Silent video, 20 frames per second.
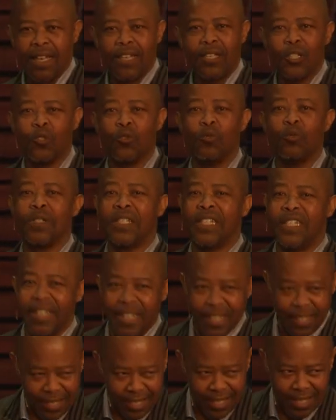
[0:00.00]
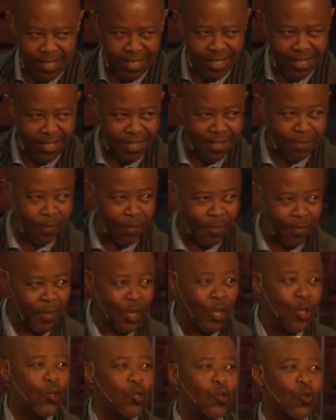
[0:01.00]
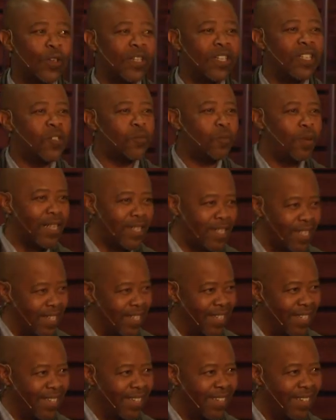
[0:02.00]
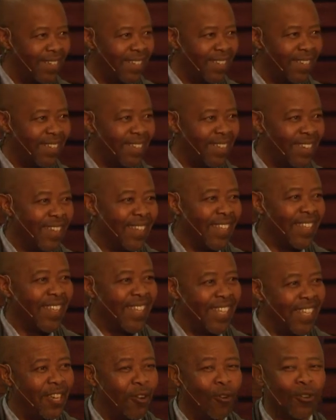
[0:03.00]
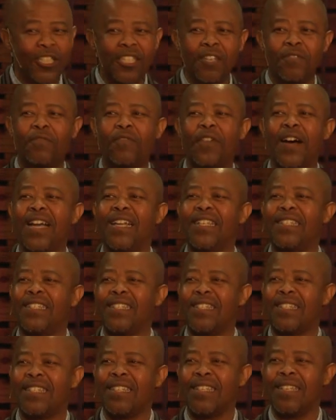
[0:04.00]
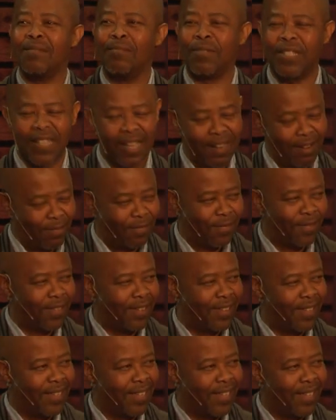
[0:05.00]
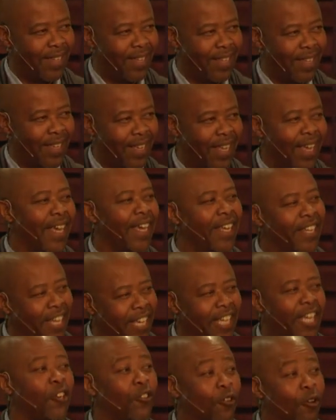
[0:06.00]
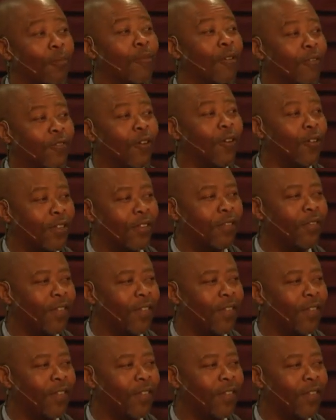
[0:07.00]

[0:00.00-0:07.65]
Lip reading: You witness so this person, he or she finds himself in the kingdom of God.